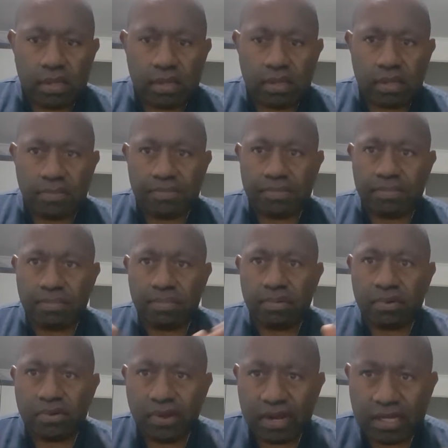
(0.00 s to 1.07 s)
the
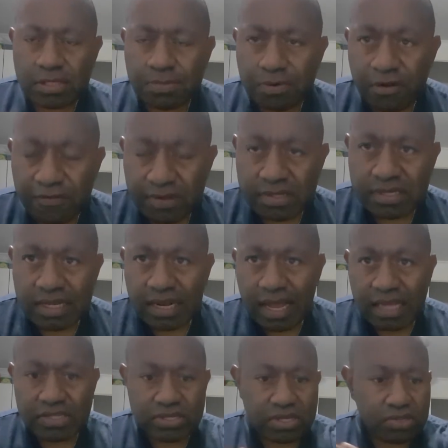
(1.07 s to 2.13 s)
greatest prophets
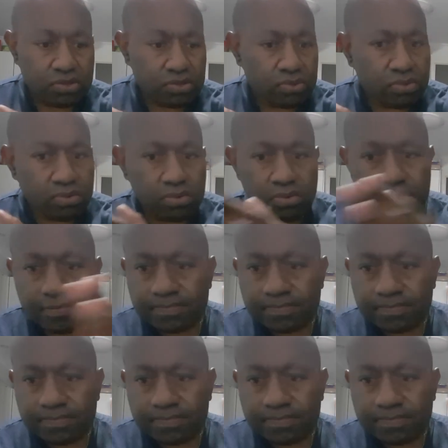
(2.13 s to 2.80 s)
Elijah to